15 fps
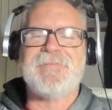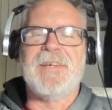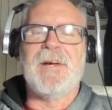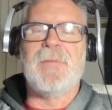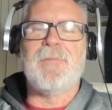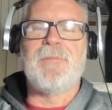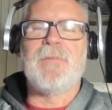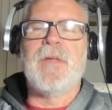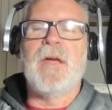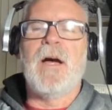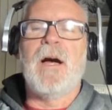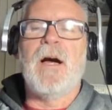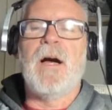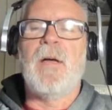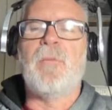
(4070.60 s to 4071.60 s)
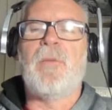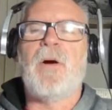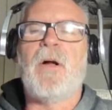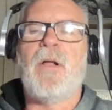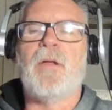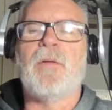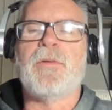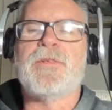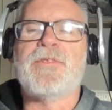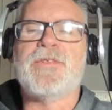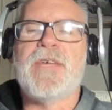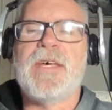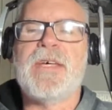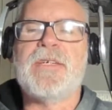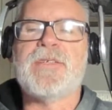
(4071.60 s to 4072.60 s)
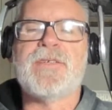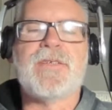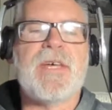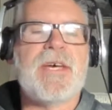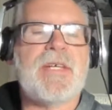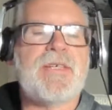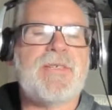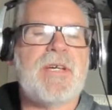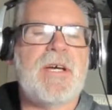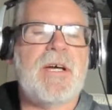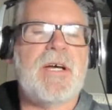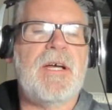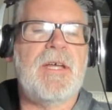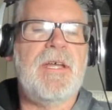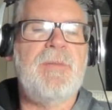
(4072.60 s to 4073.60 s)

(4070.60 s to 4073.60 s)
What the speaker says: Yep. And Paul says that